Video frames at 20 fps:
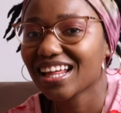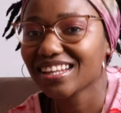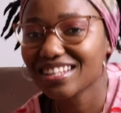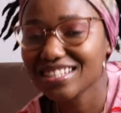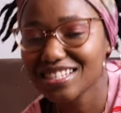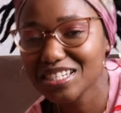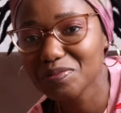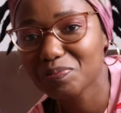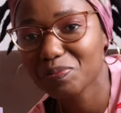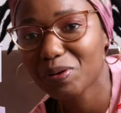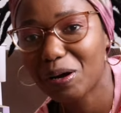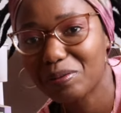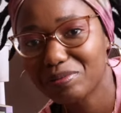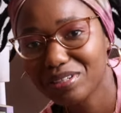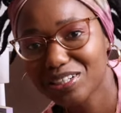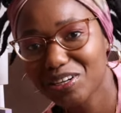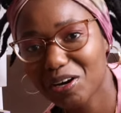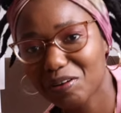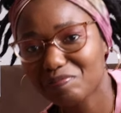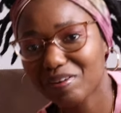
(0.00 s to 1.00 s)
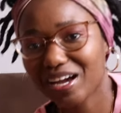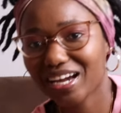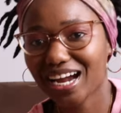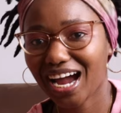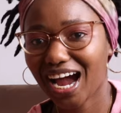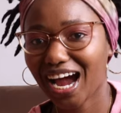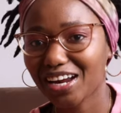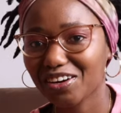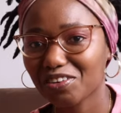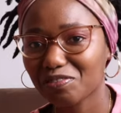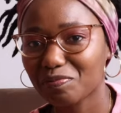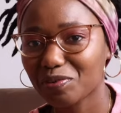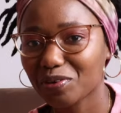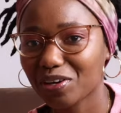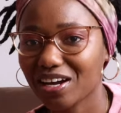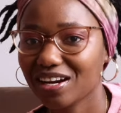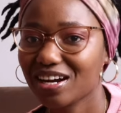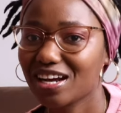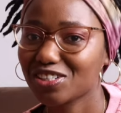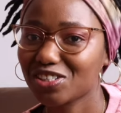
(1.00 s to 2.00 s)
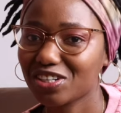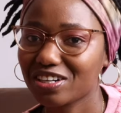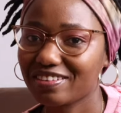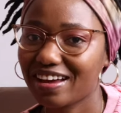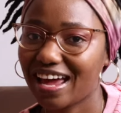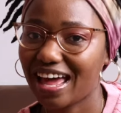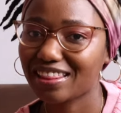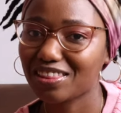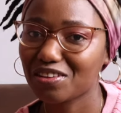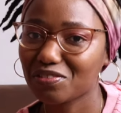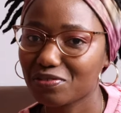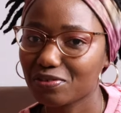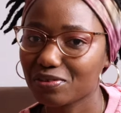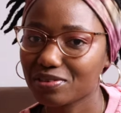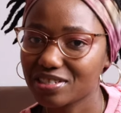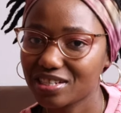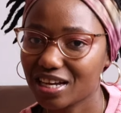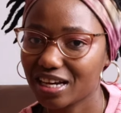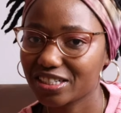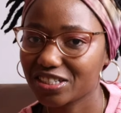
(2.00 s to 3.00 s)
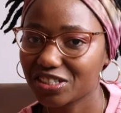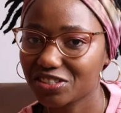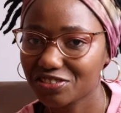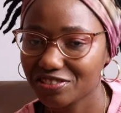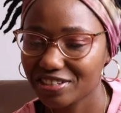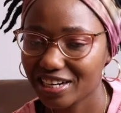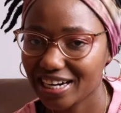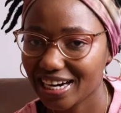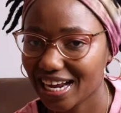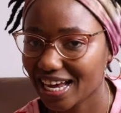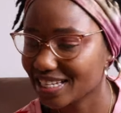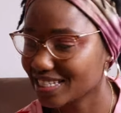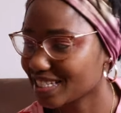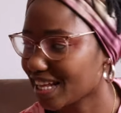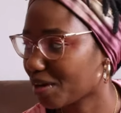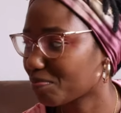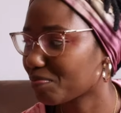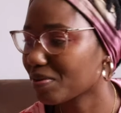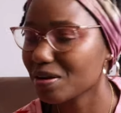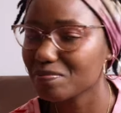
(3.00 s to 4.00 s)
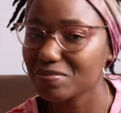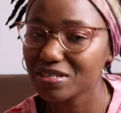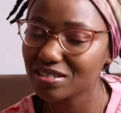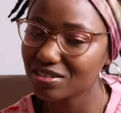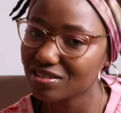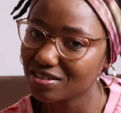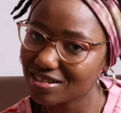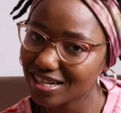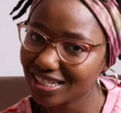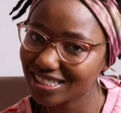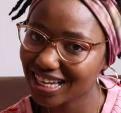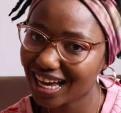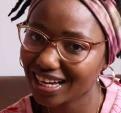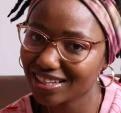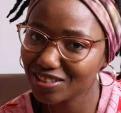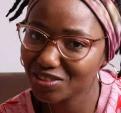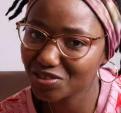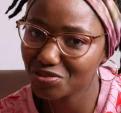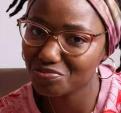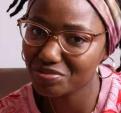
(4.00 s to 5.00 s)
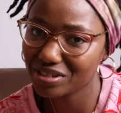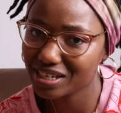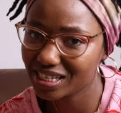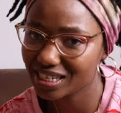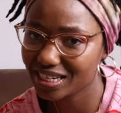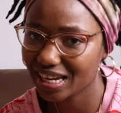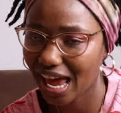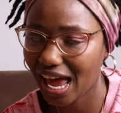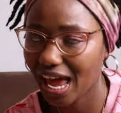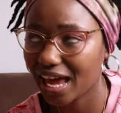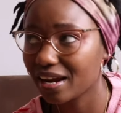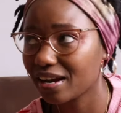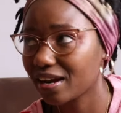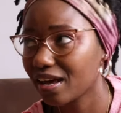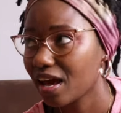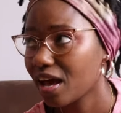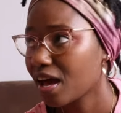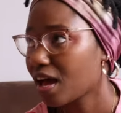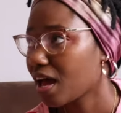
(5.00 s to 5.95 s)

this is probably not my kind of book, and I should have had the foresight to realize that. But I'm so excited to read it, and